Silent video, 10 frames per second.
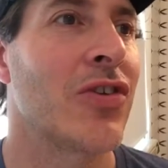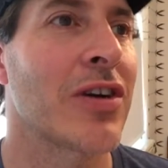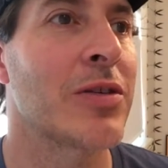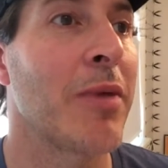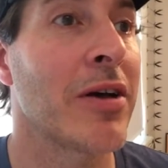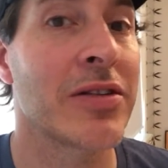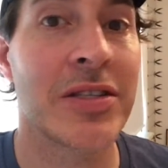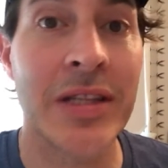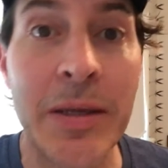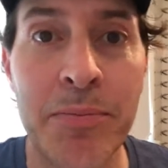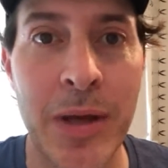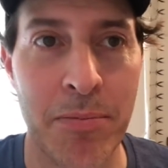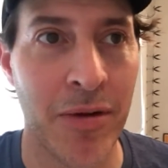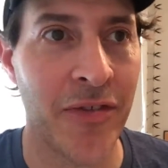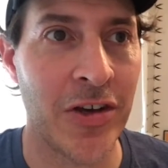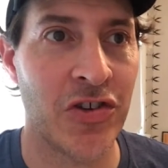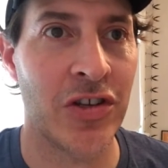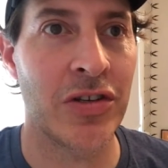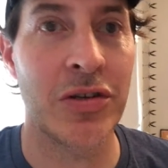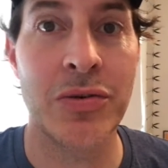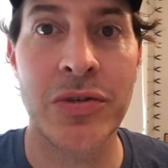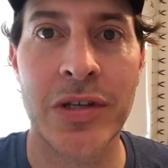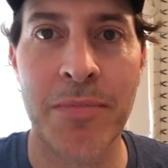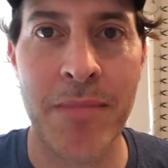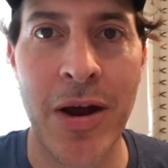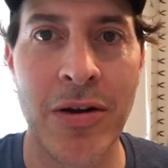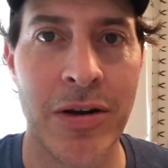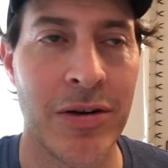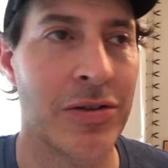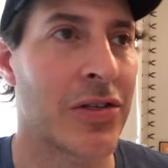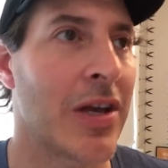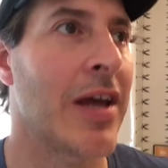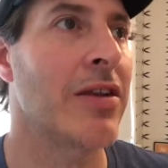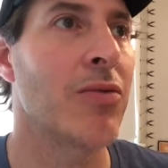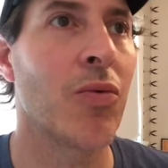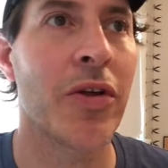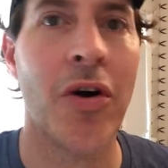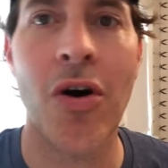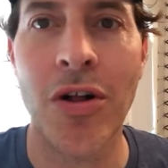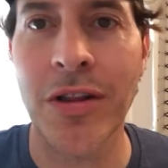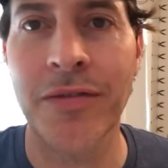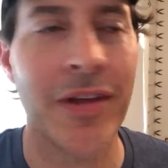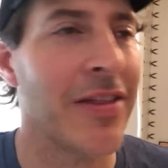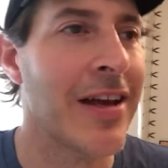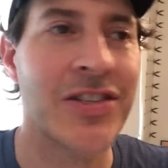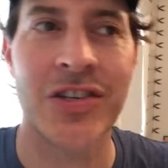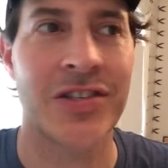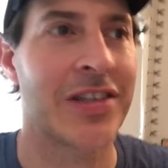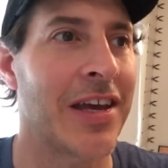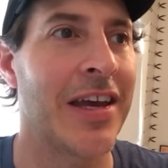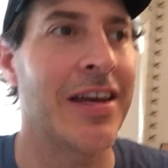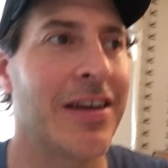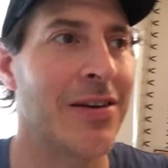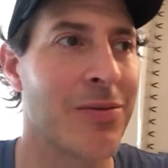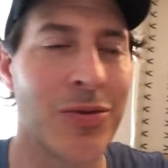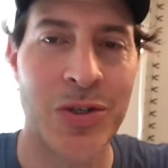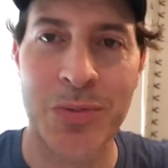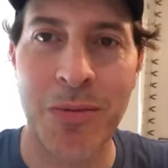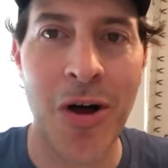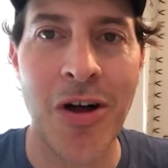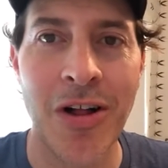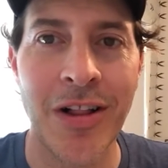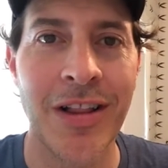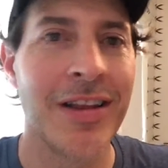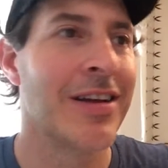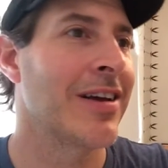talks about sleep deprivation to submariners, and that's just a small